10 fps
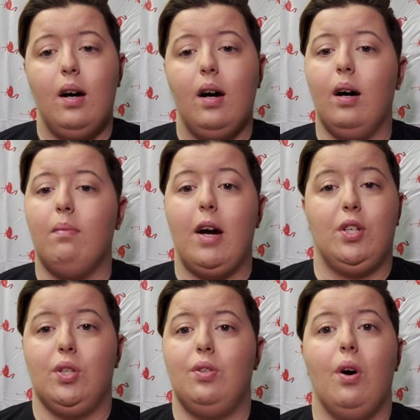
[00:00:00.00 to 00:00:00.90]
I
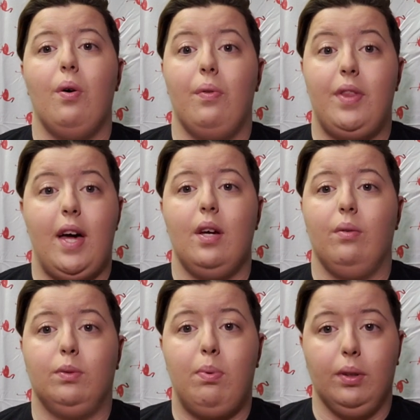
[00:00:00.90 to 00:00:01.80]
just know that it
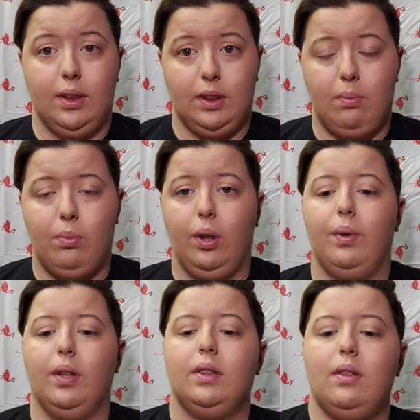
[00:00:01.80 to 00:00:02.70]
was posting some really
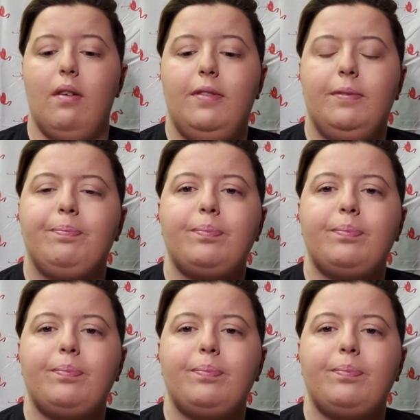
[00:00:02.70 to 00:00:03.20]
weird stuff.